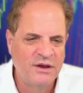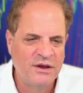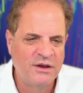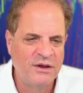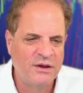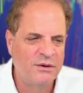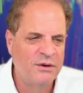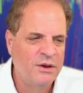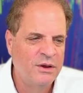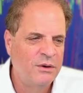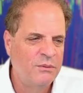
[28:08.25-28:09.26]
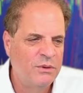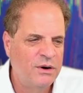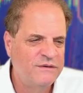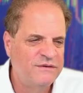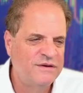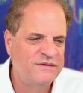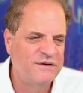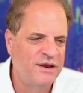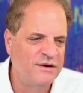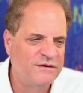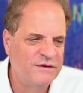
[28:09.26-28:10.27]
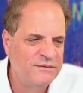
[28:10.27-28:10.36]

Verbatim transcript: Uh, where does this end?